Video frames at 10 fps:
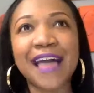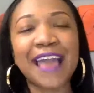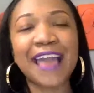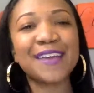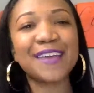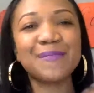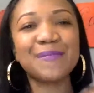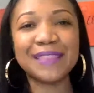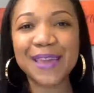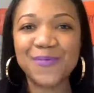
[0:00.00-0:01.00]
I give
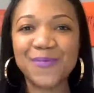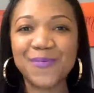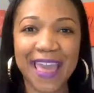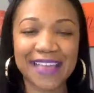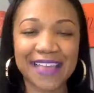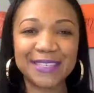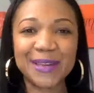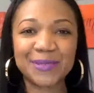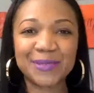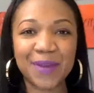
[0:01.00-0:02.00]
them leeway to
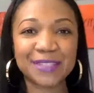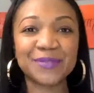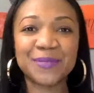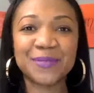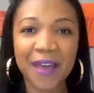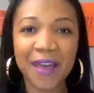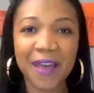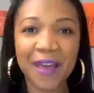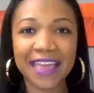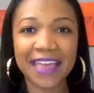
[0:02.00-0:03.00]
express
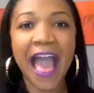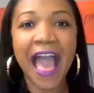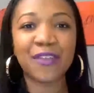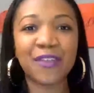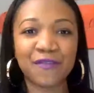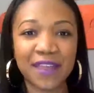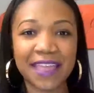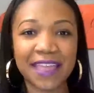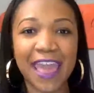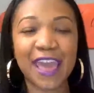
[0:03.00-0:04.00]
respectfully how they're
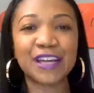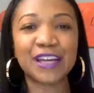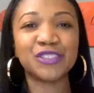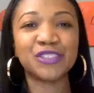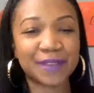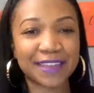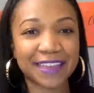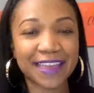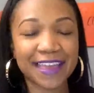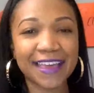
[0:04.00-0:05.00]
feeling and
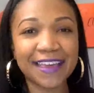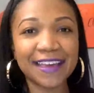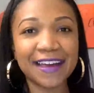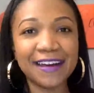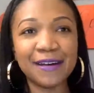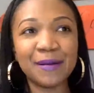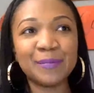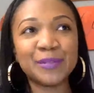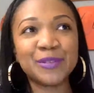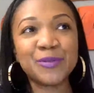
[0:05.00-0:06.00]
contributing
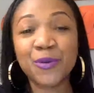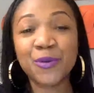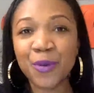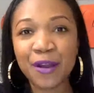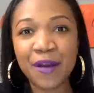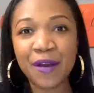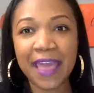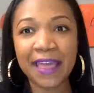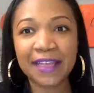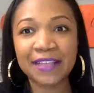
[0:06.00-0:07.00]
to the world
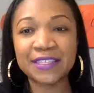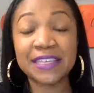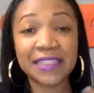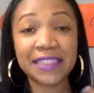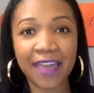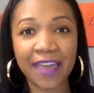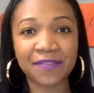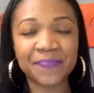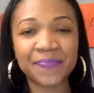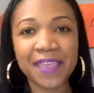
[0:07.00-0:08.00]
and to
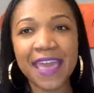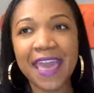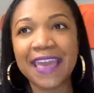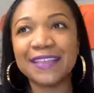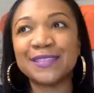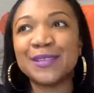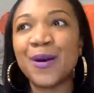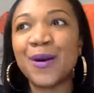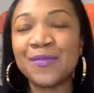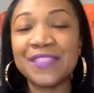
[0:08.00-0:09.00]
life. And
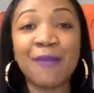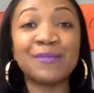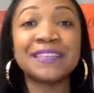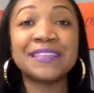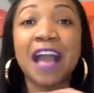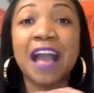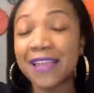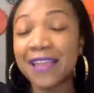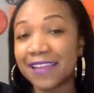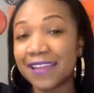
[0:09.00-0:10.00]
so that was a
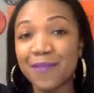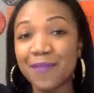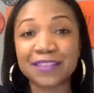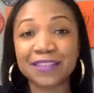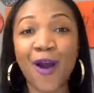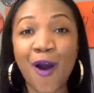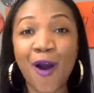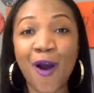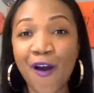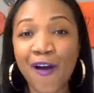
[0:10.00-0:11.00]
commonality amongst
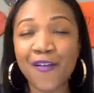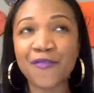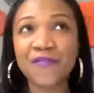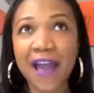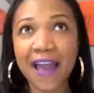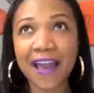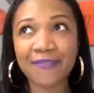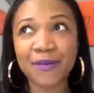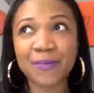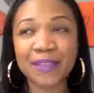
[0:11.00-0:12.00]
all
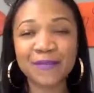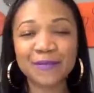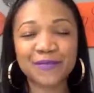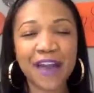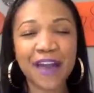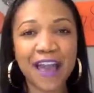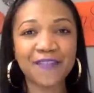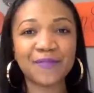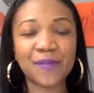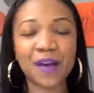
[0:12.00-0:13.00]
five, I believe it was
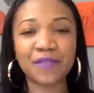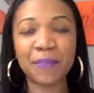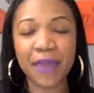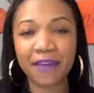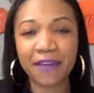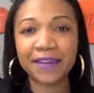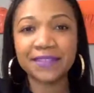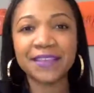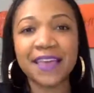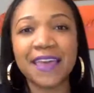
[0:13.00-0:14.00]
five of the
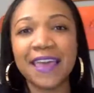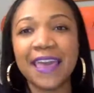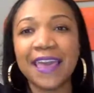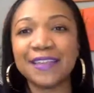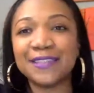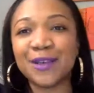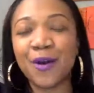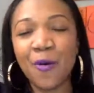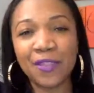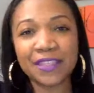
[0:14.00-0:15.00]
parents. And
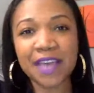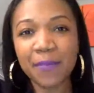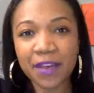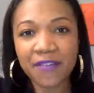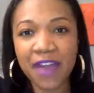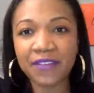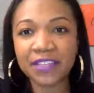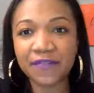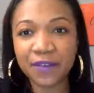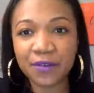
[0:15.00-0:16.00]
so, on the topic of having
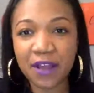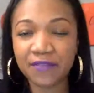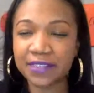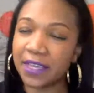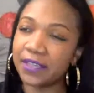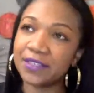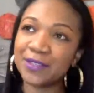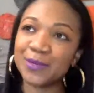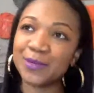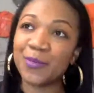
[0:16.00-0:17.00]
difficult
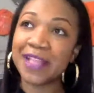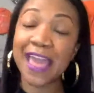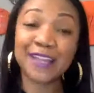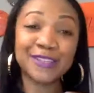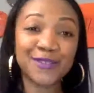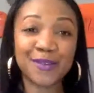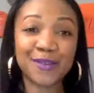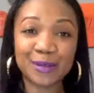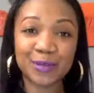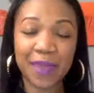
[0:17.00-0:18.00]
conversations, when I interview
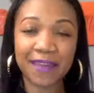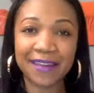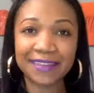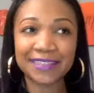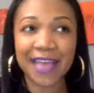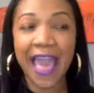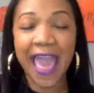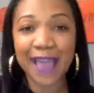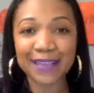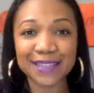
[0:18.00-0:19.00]
those parents, I
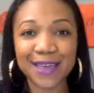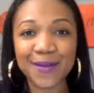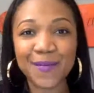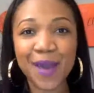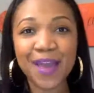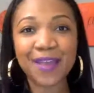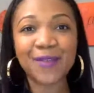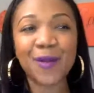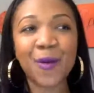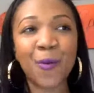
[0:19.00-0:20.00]
ask them,
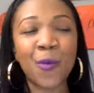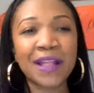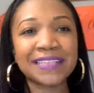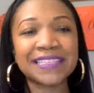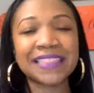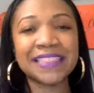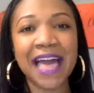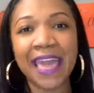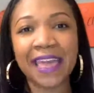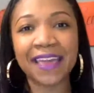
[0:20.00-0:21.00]
what is it
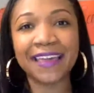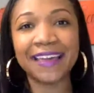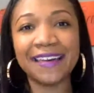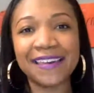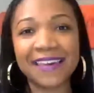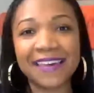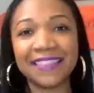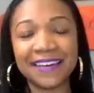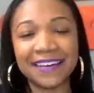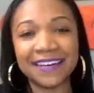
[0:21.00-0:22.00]
like
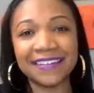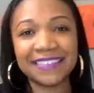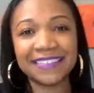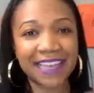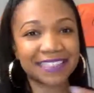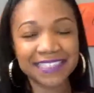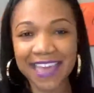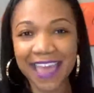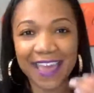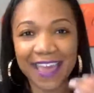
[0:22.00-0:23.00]
in the day to
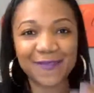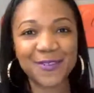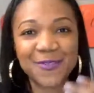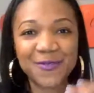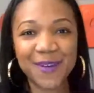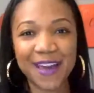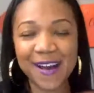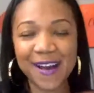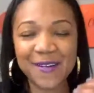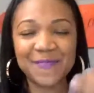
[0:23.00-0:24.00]
day of you
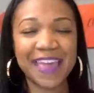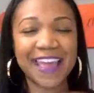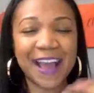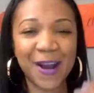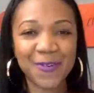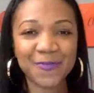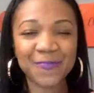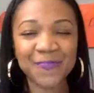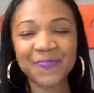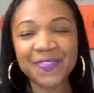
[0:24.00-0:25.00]
being home